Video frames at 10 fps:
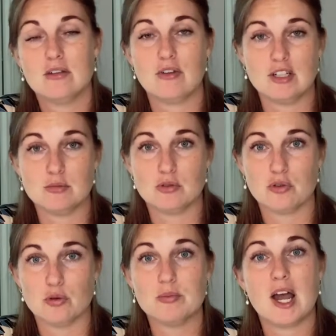the Facebook
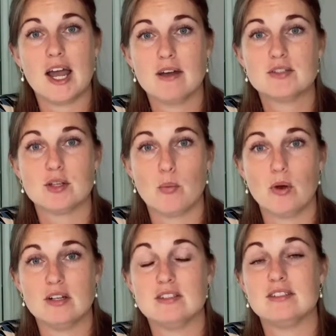group, I have
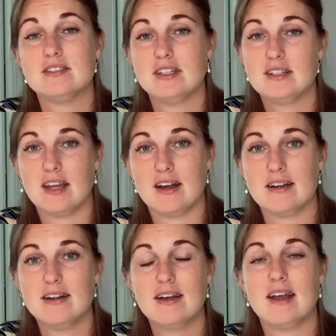someone to sit
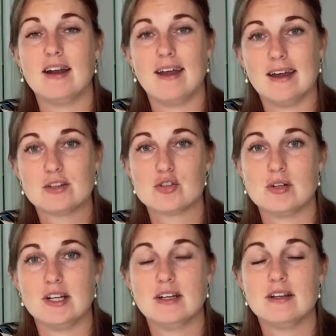there and
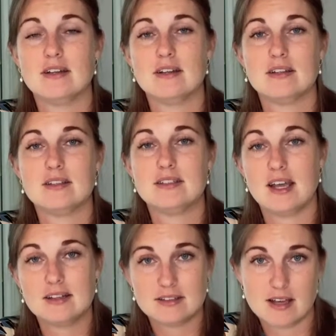actually
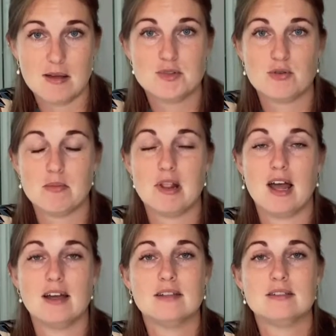take the time to
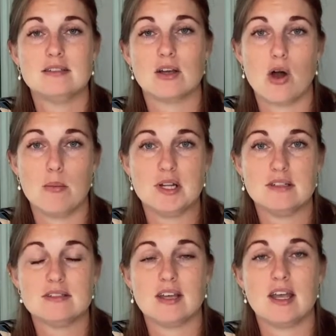reply to the
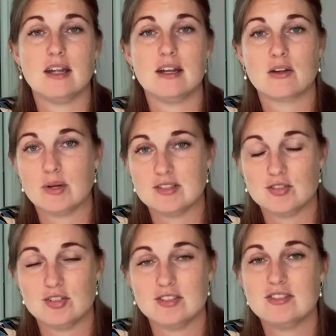comments and
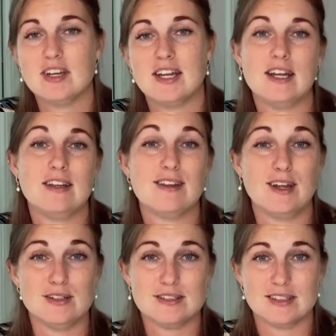questions and anything
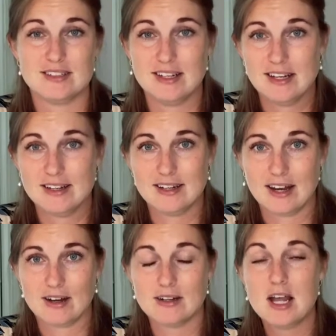else that's needed in
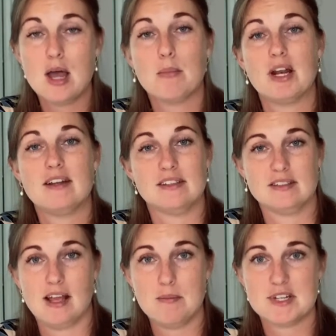there. But at the
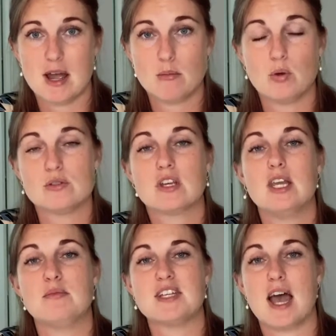same time, also
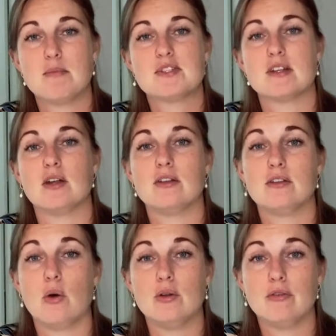keep tabs that
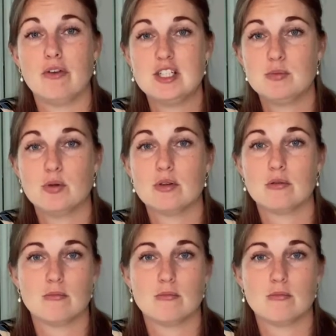all the Facebook